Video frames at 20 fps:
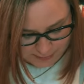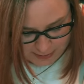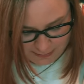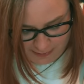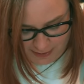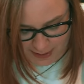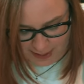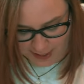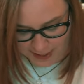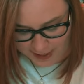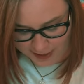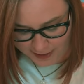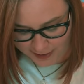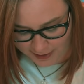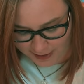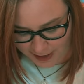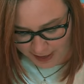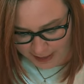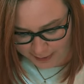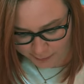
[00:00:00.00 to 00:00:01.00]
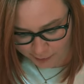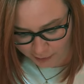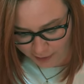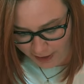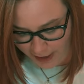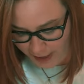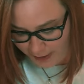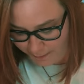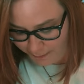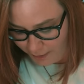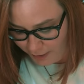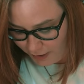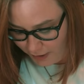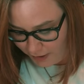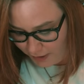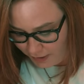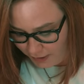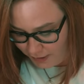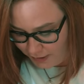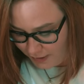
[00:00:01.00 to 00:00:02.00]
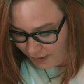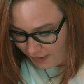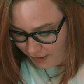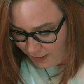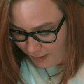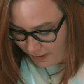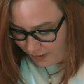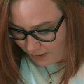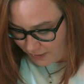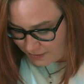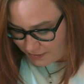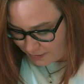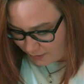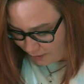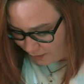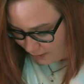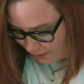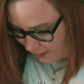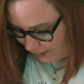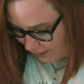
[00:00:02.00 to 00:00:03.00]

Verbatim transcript: BB-8, Admiral Ackbar, oh.